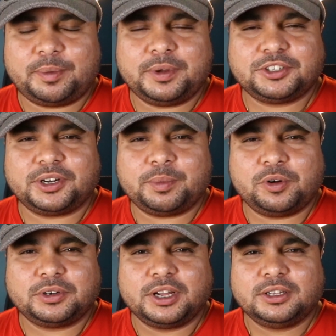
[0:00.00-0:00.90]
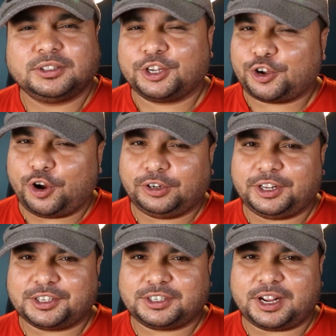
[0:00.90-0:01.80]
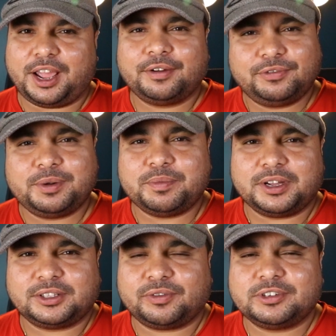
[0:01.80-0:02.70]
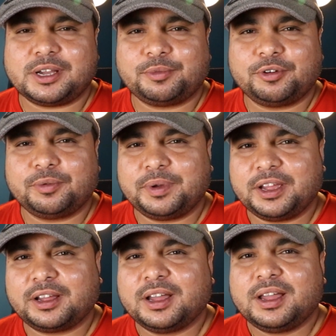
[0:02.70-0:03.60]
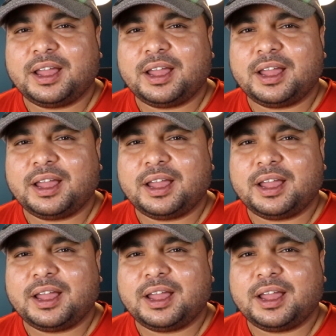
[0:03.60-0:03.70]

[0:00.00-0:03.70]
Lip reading: I had mentioned about the contest every month, which I'm gonna make.